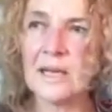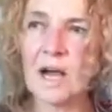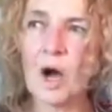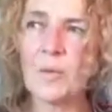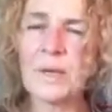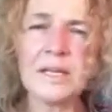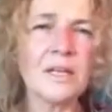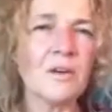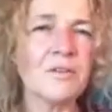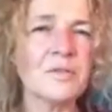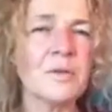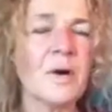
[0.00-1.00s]
How many
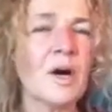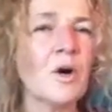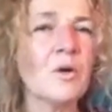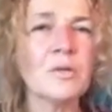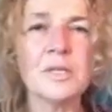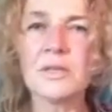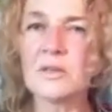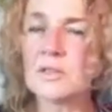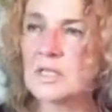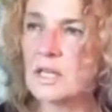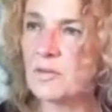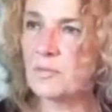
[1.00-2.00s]
of you are holding
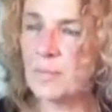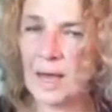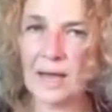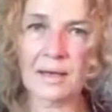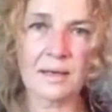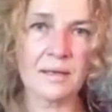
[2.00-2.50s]
yourself back?